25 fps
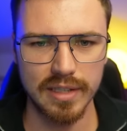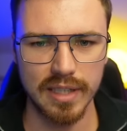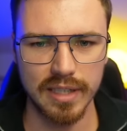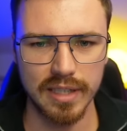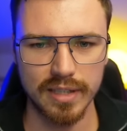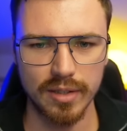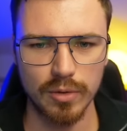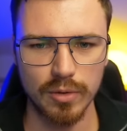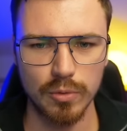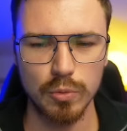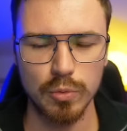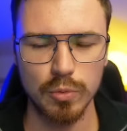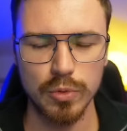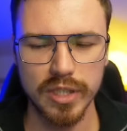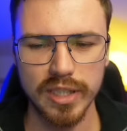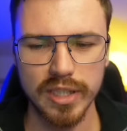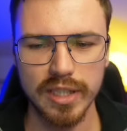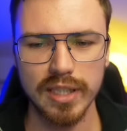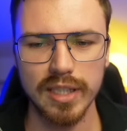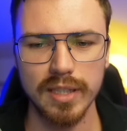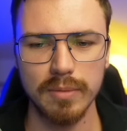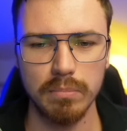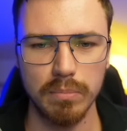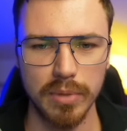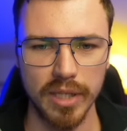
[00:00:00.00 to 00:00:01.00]
Like they're
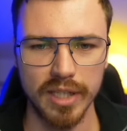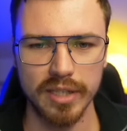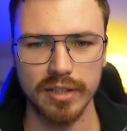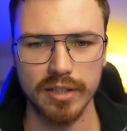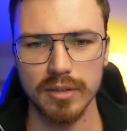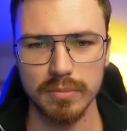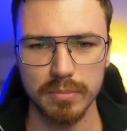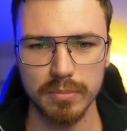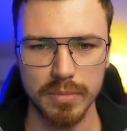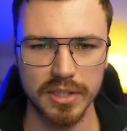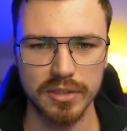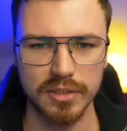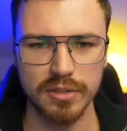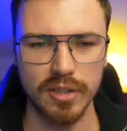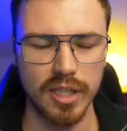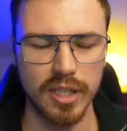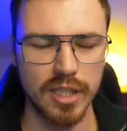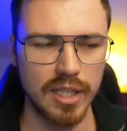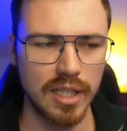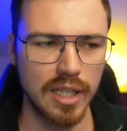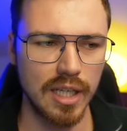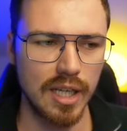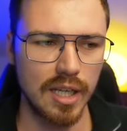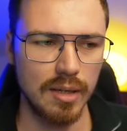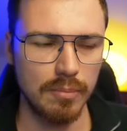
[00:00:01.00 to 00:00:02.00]
really big on
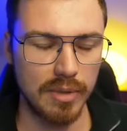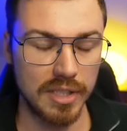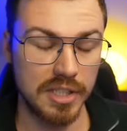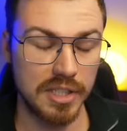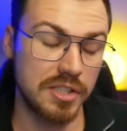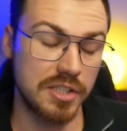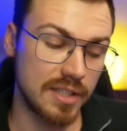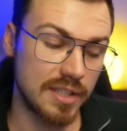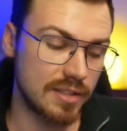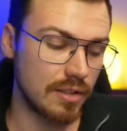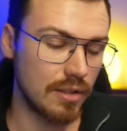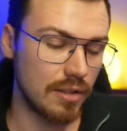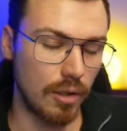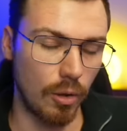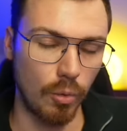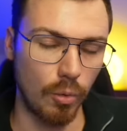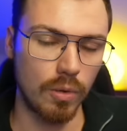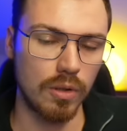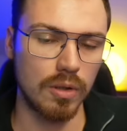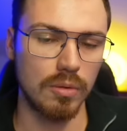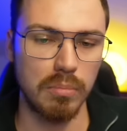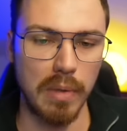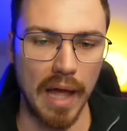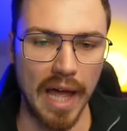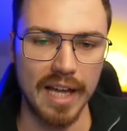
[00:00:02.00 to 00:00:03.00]
Bitcoin, but it's just a
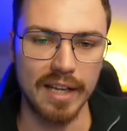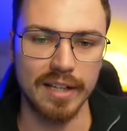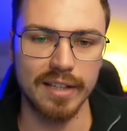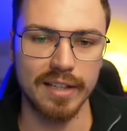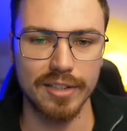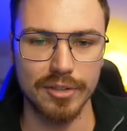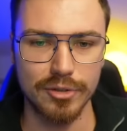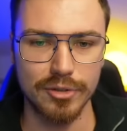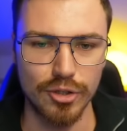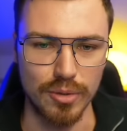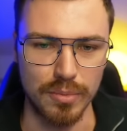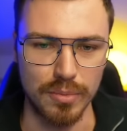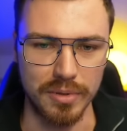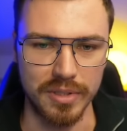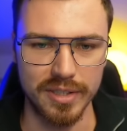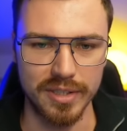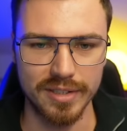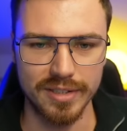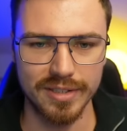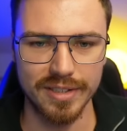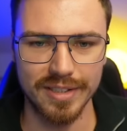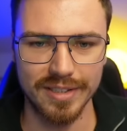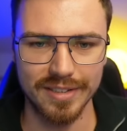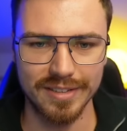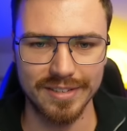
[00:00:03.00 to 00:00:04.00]
local bank in
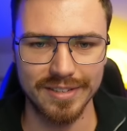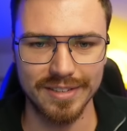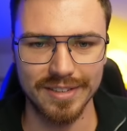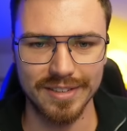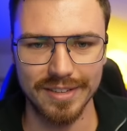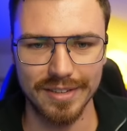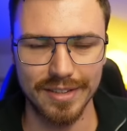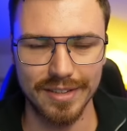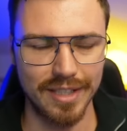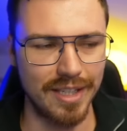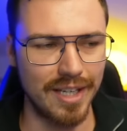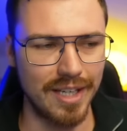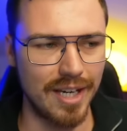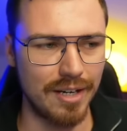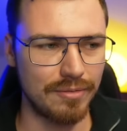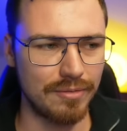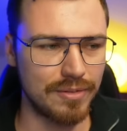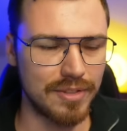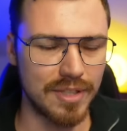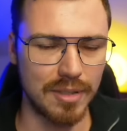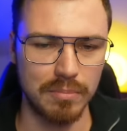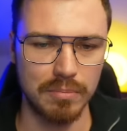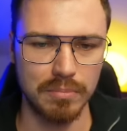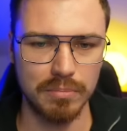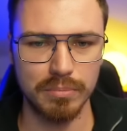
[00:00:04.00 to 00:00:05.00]
Germany that they have
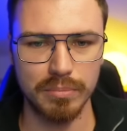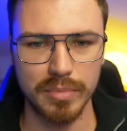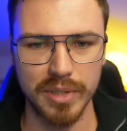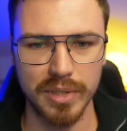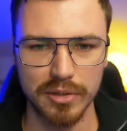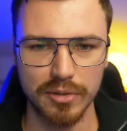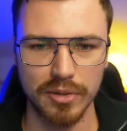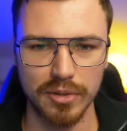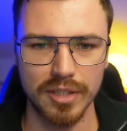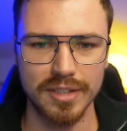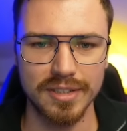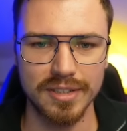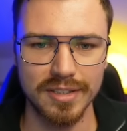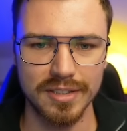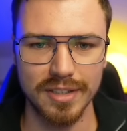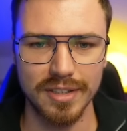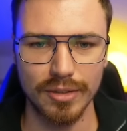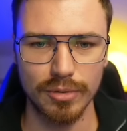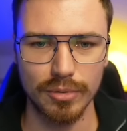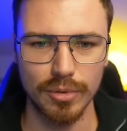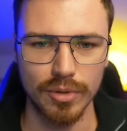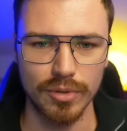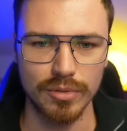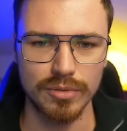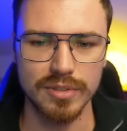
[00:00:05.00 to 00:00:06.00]
some Bitcoiners in
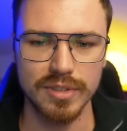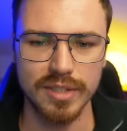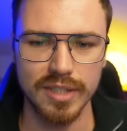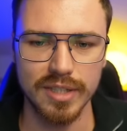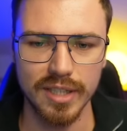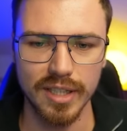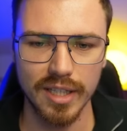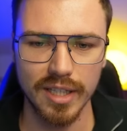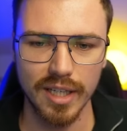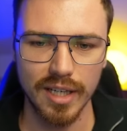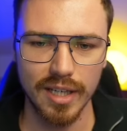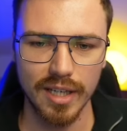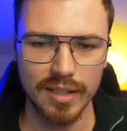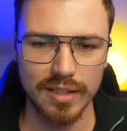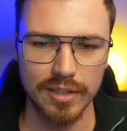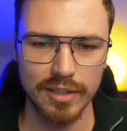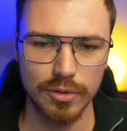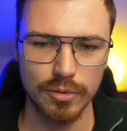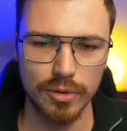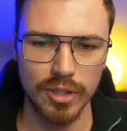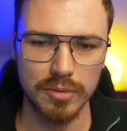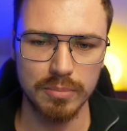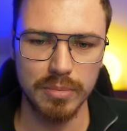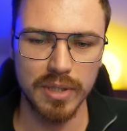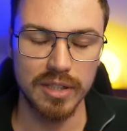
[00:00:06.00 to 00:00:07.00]
their own. They
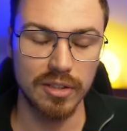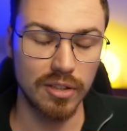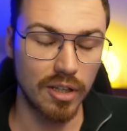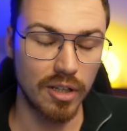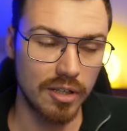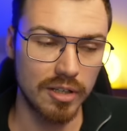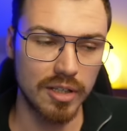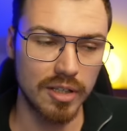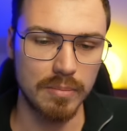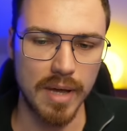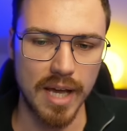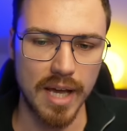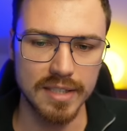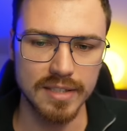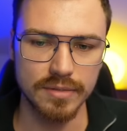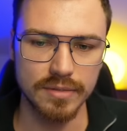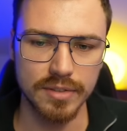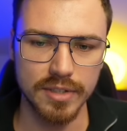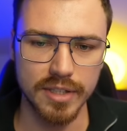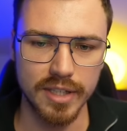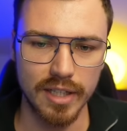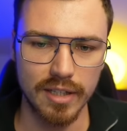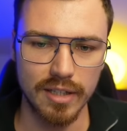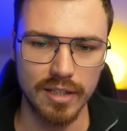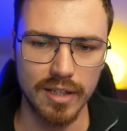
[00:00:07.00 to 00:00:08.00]
do it, but not on a massive
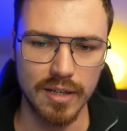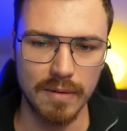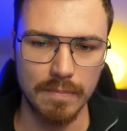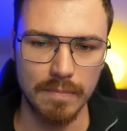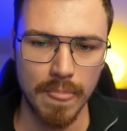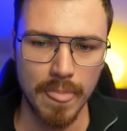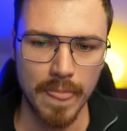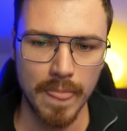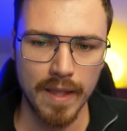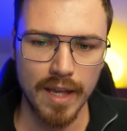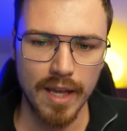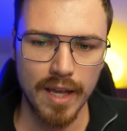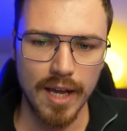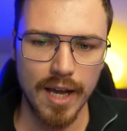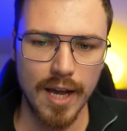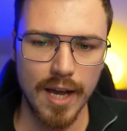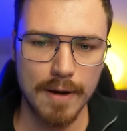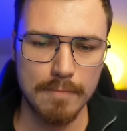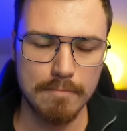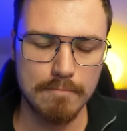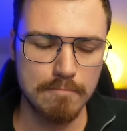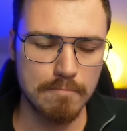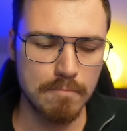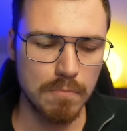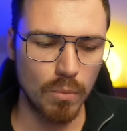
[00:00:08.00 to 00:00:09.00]
scale. Yeah.
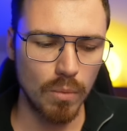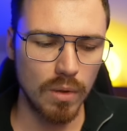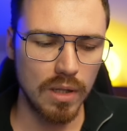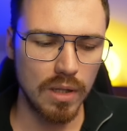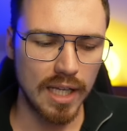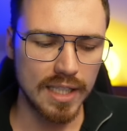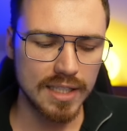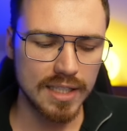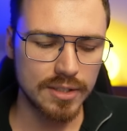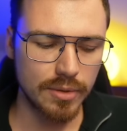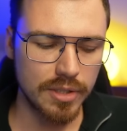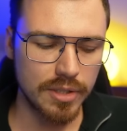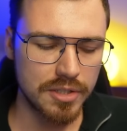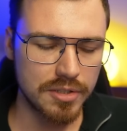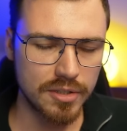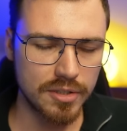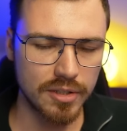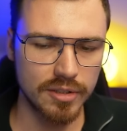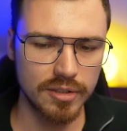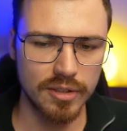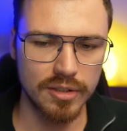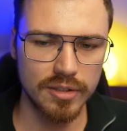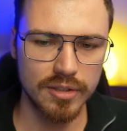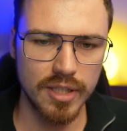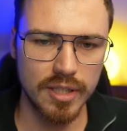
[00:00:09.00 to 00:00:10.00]
Mm-hmm. Last
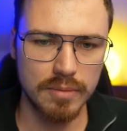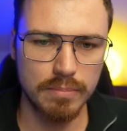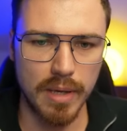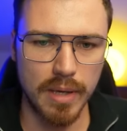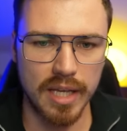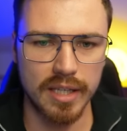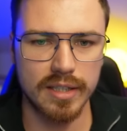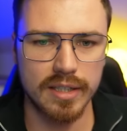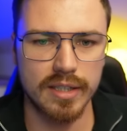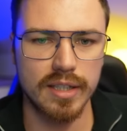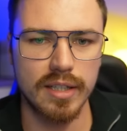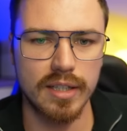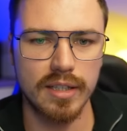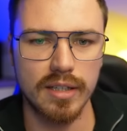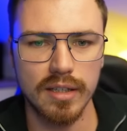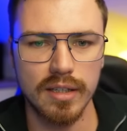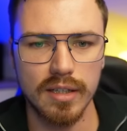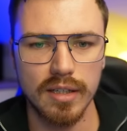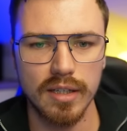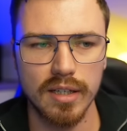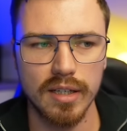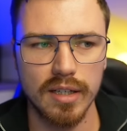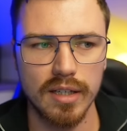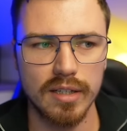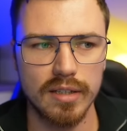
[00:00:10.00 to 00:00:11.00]
question on that banking
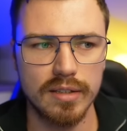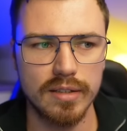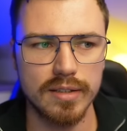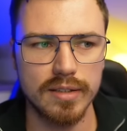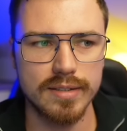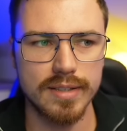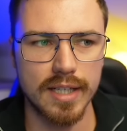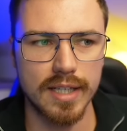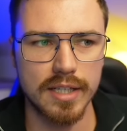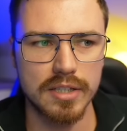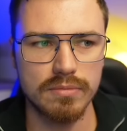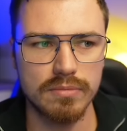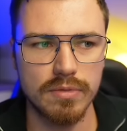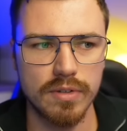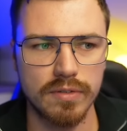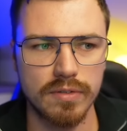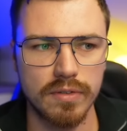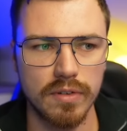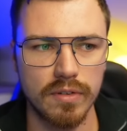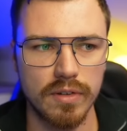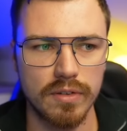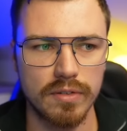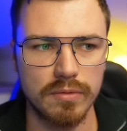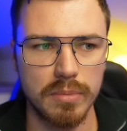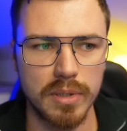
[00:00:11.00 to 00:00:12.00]
intersection
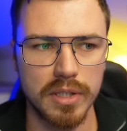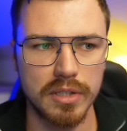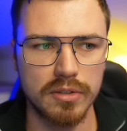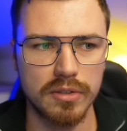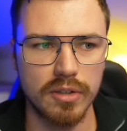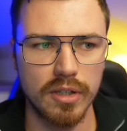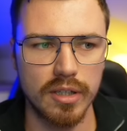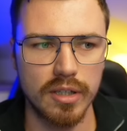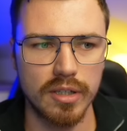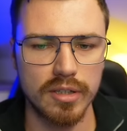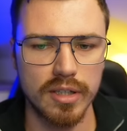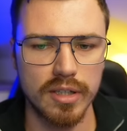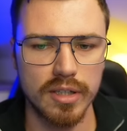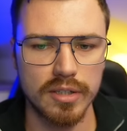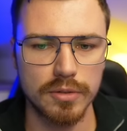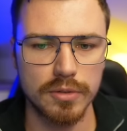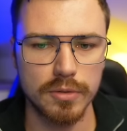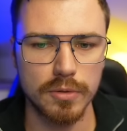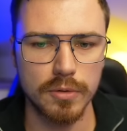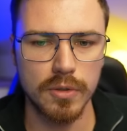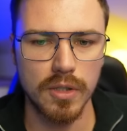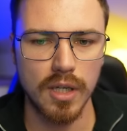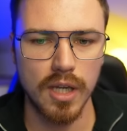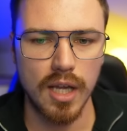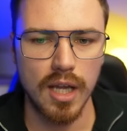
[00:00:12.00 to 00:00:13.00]
with Bitcoin and
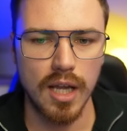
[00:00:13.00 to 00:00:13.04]
you.